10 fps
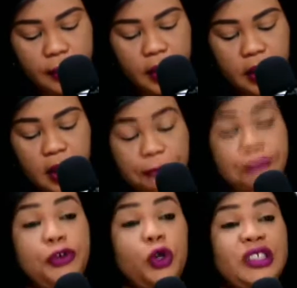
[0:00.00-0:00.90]
A
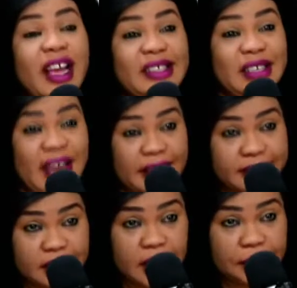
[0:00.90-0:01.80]
few days
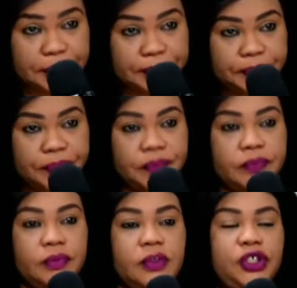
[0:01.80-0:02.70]
later,
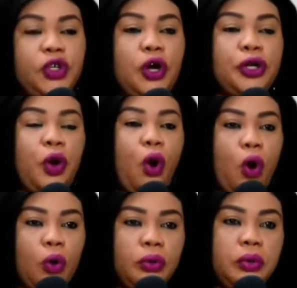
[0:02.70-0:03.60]
she got a
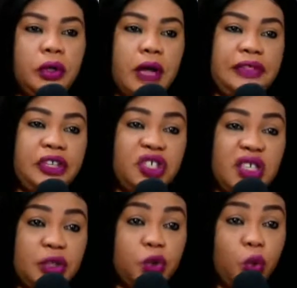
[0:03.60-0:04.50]
call. I think she
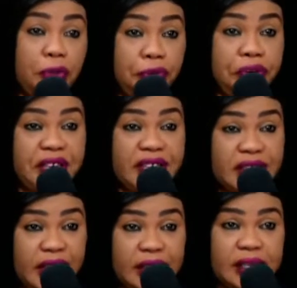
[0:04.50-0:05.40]
said 2 or 3 days
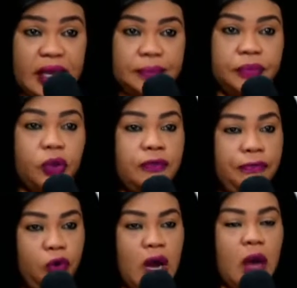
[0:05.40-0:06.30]
later, not
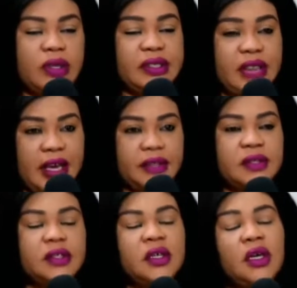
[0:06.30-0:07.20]
few hours,
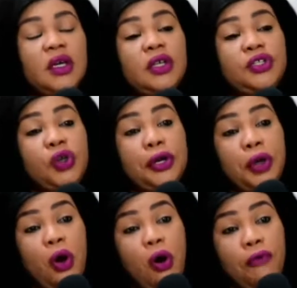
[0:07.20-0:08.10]
days. She got a
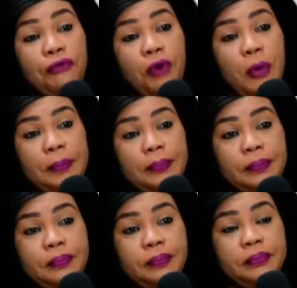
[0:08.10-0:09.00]
call from
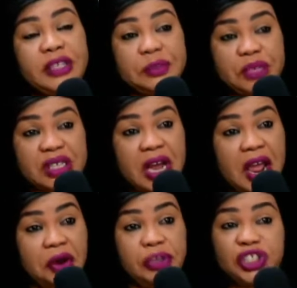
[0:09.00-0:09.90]
this Mr.
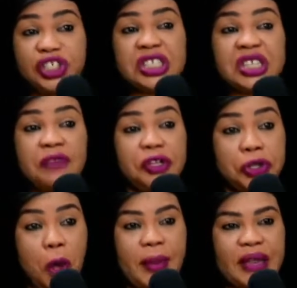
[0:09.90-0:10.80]
Henry. She didn't save the
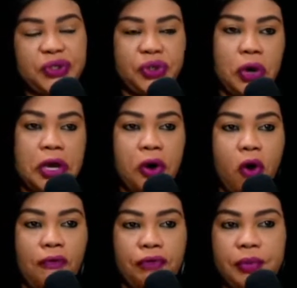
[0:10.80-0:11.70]
number, so she got a
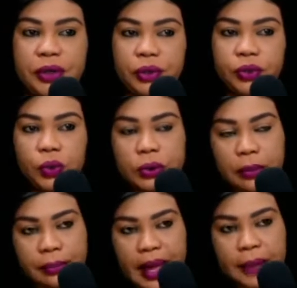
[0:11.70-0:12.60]
call from an unknown number.